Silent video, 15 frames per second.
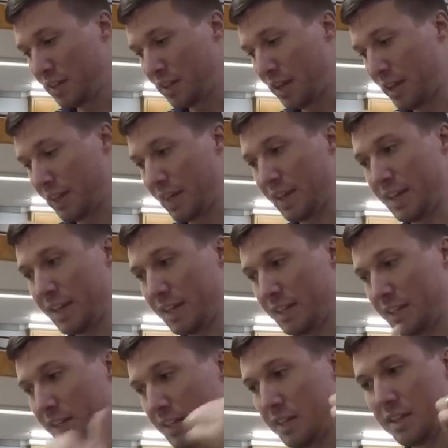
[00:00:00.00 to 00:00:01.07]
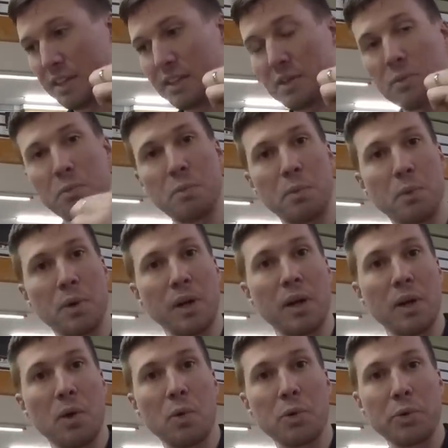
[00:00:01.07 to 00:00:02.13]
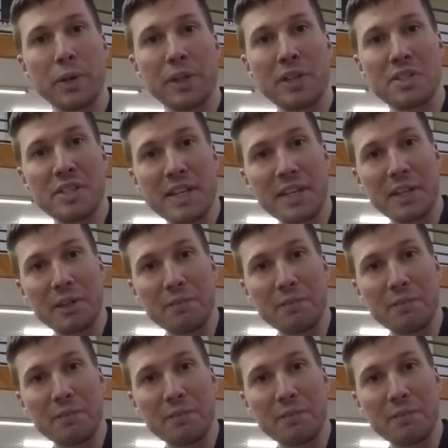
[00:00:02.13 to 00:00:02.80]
And then we're ordering the sink.